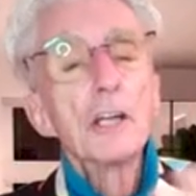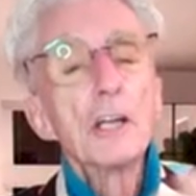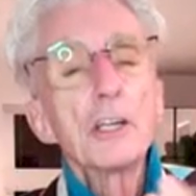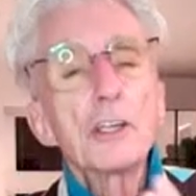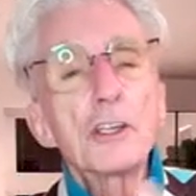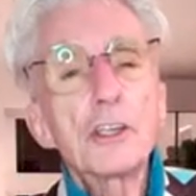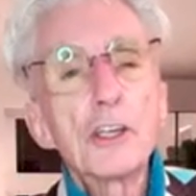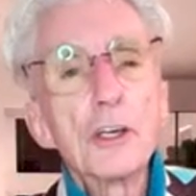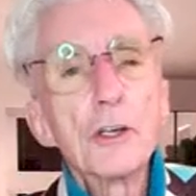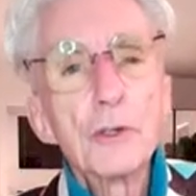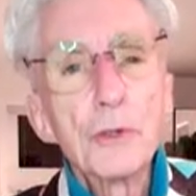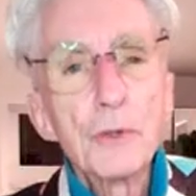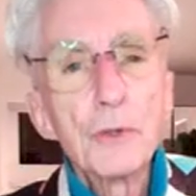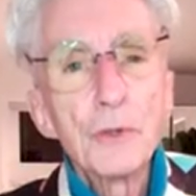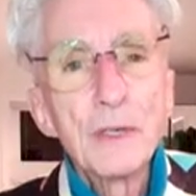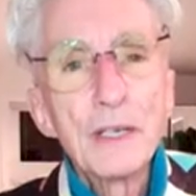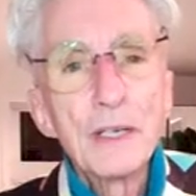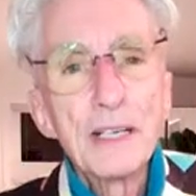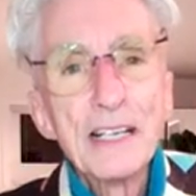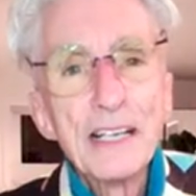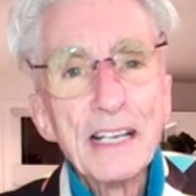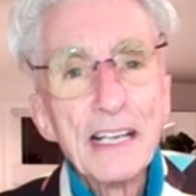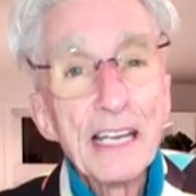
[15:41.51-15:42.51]
Two,
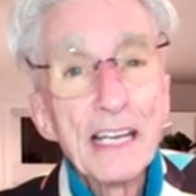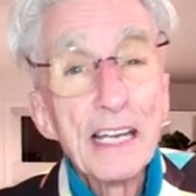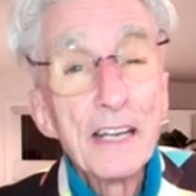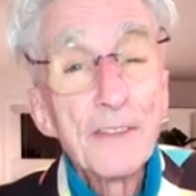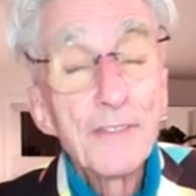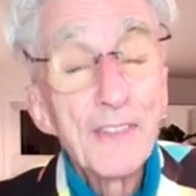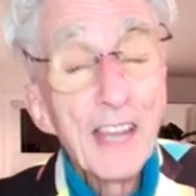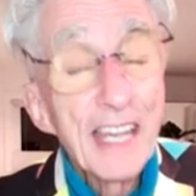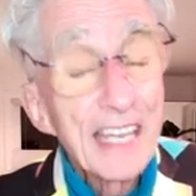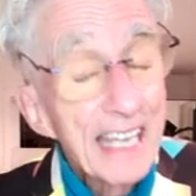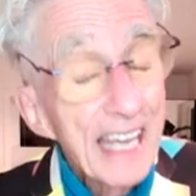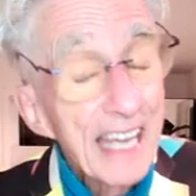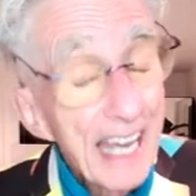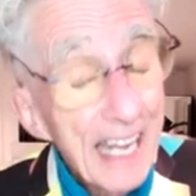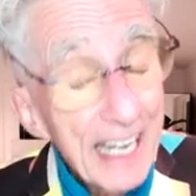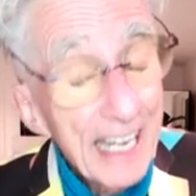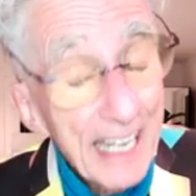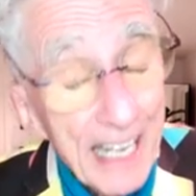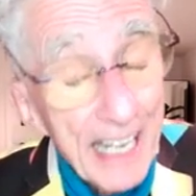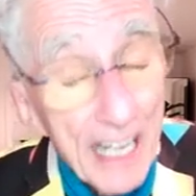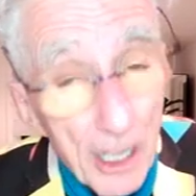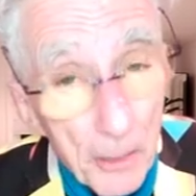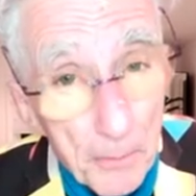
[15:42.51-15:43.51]
if they
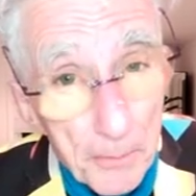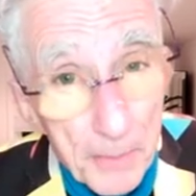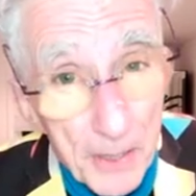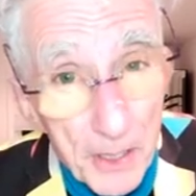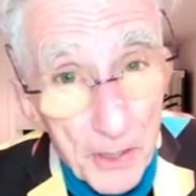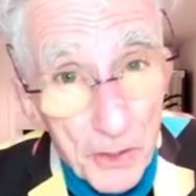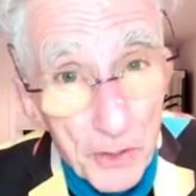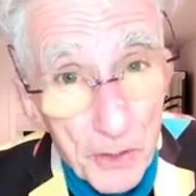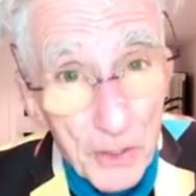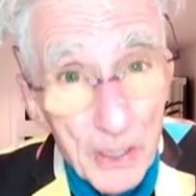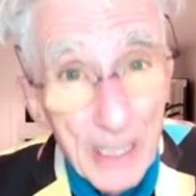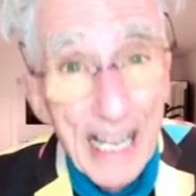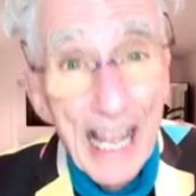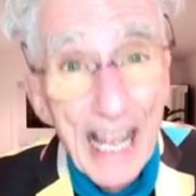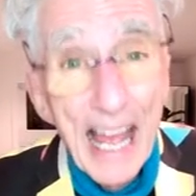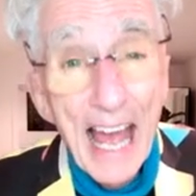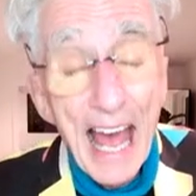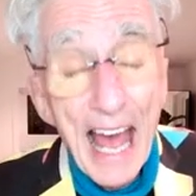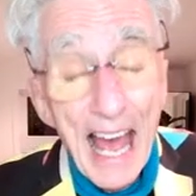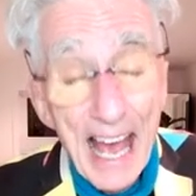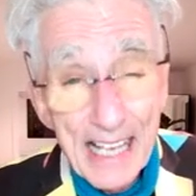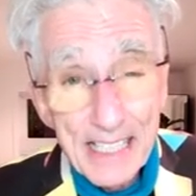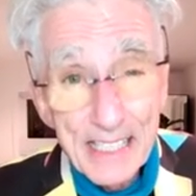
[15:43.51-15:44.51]
can't help you,
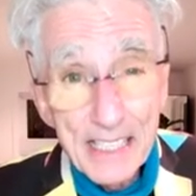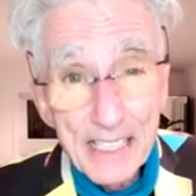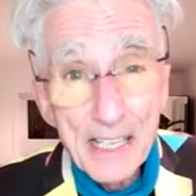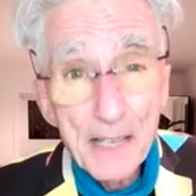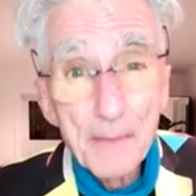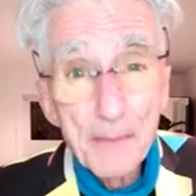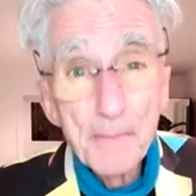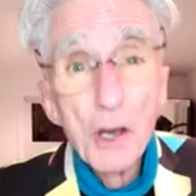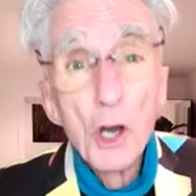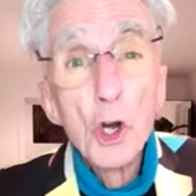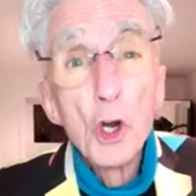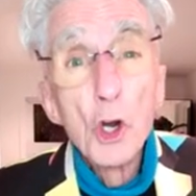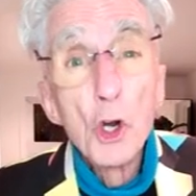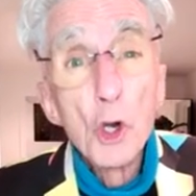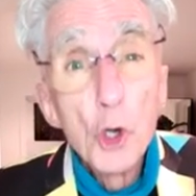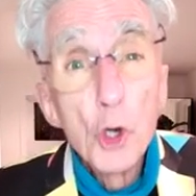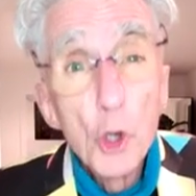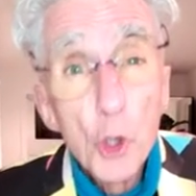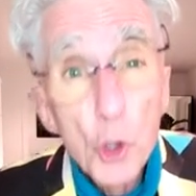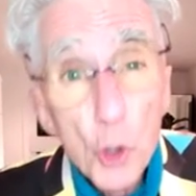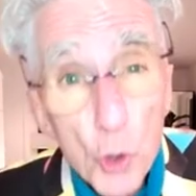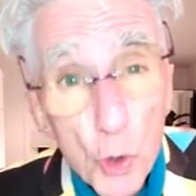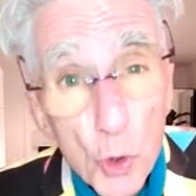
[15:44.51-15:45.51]
ask them
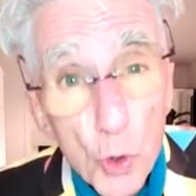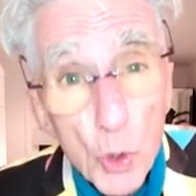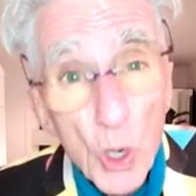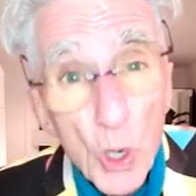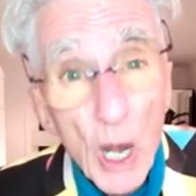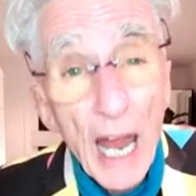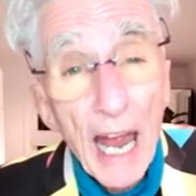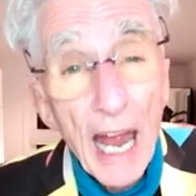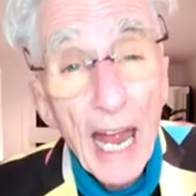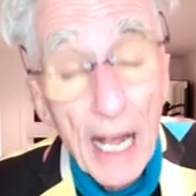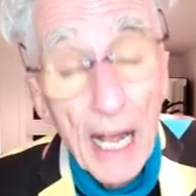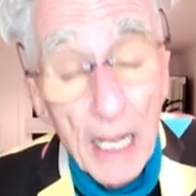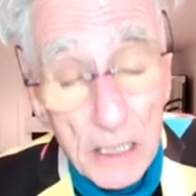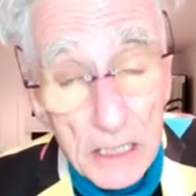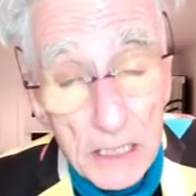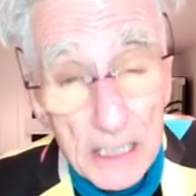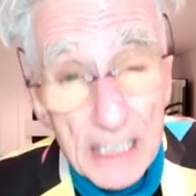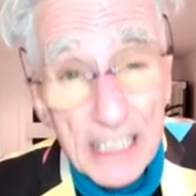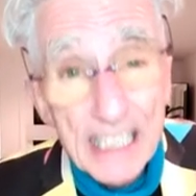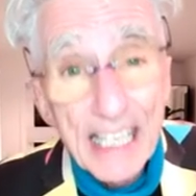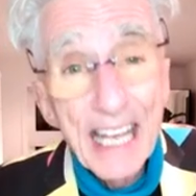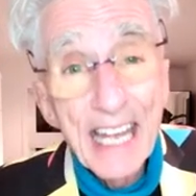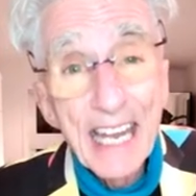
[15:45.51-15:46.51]
who
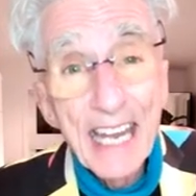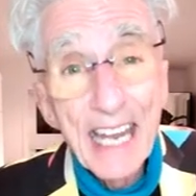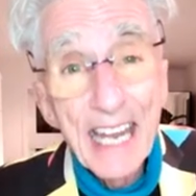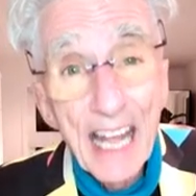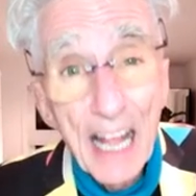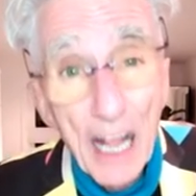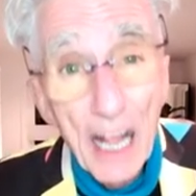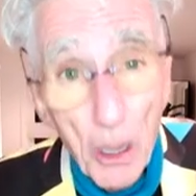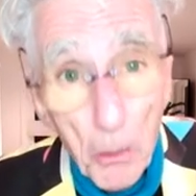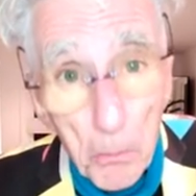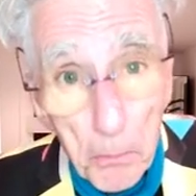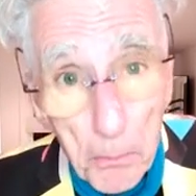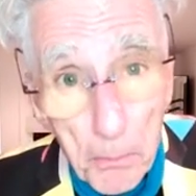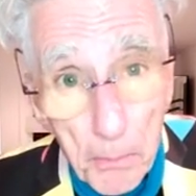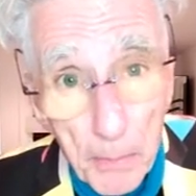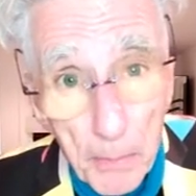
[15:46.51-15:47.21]
else can help.